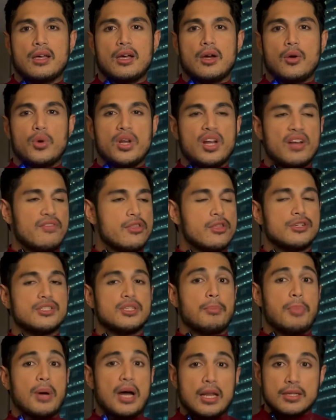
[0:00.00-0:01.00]
Whenever there's a
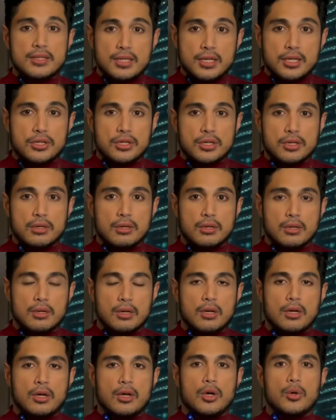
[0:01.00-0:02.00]
politician
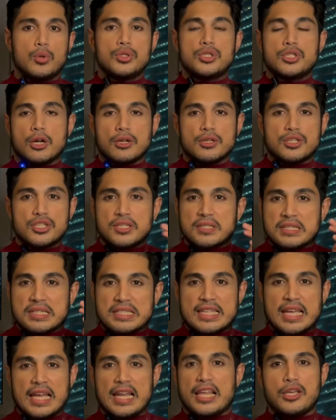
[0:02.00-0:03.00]
who starts
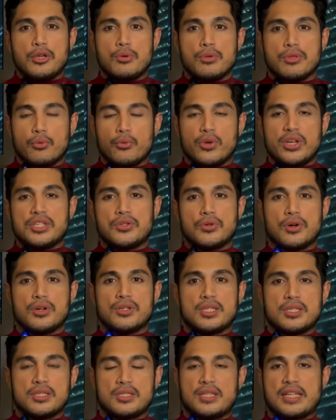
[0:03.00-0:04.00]
telling you the
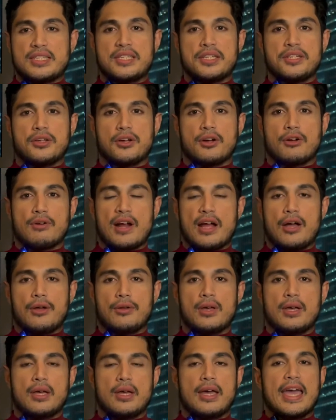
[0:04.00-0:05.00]
resources that's in the ground
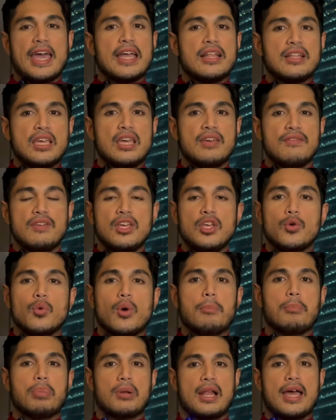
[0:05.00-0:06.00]
and giving you a
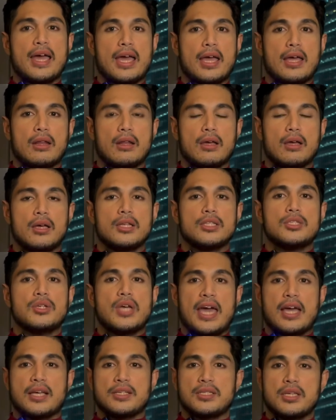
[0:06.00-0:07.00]
plan to
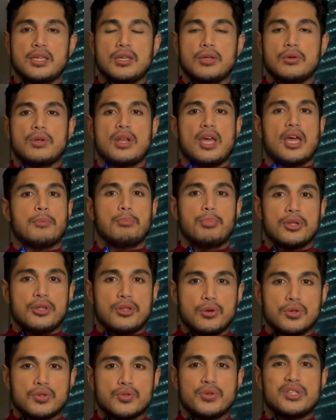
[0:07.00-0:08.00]
execute and put
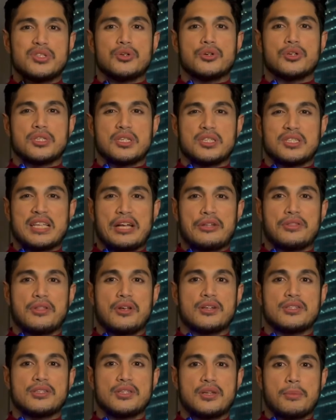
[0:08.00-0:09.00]
those resources out there
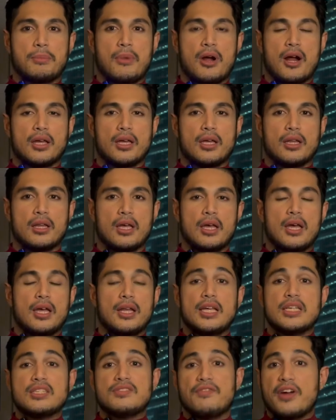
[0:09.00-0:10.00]
into the market,
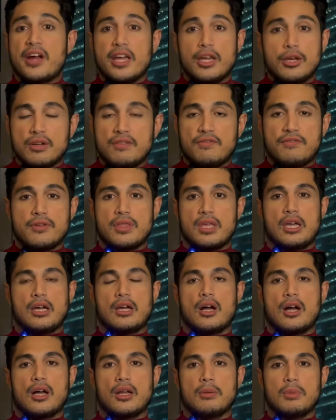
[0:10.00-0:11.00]
that's very good for the
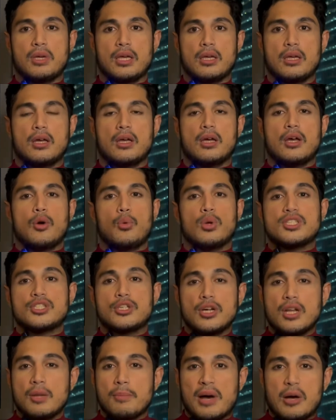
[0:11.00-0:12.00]
economy. What's
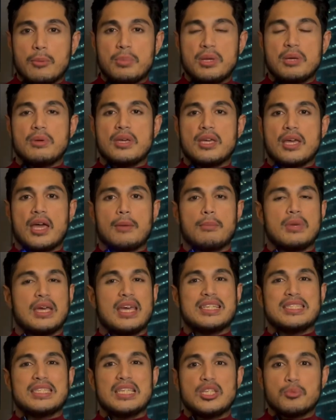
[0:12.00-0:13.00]
good about BBM
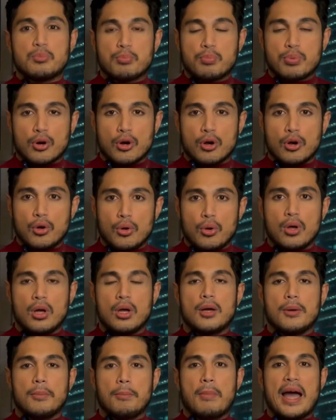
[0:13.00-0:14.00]
is he's
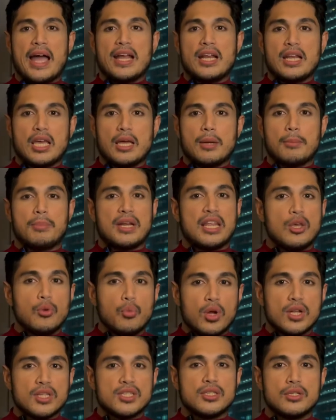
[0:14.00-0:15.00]
pro-mining, but he
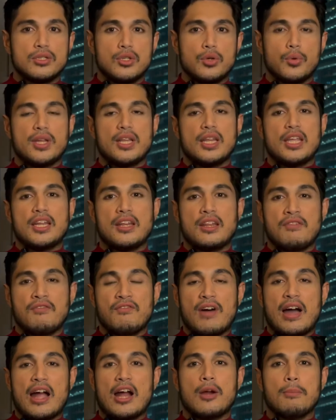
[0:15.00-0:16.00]
wants to do it in an
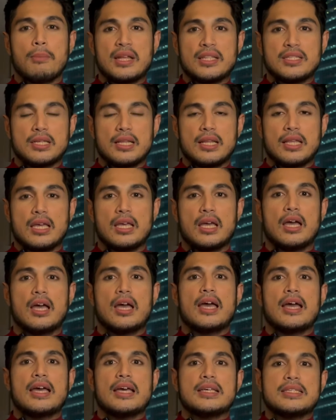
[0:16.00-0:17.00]
environmentally
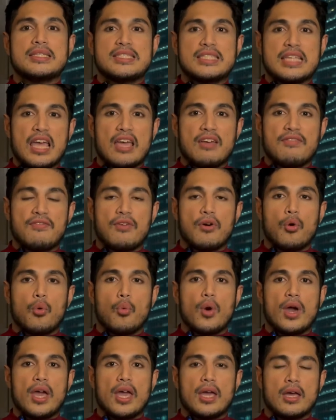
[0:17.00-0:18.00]
safe
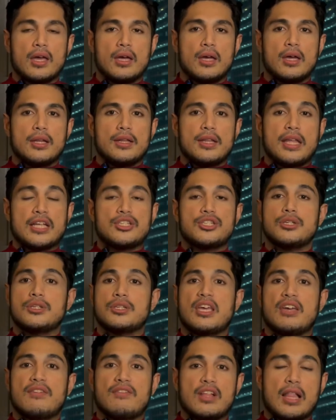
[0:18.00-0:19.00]
way. That should
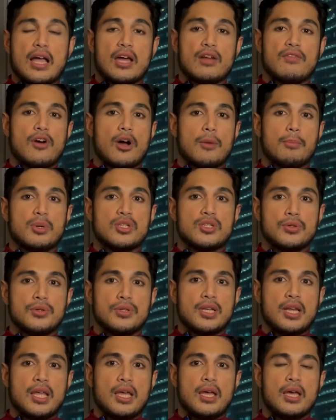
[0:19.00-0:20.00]
give a lot of
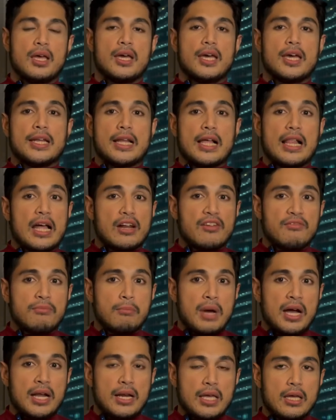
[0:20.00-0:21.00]
opportunity and a lot of
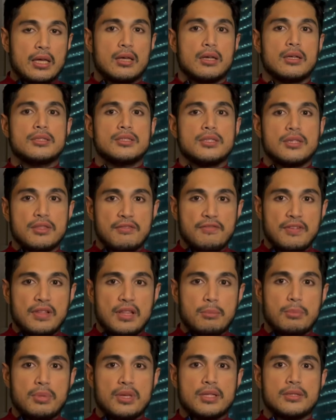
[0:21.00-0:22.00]
money to the
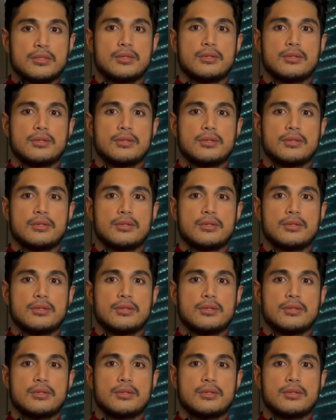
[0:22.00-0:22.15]
Philippines.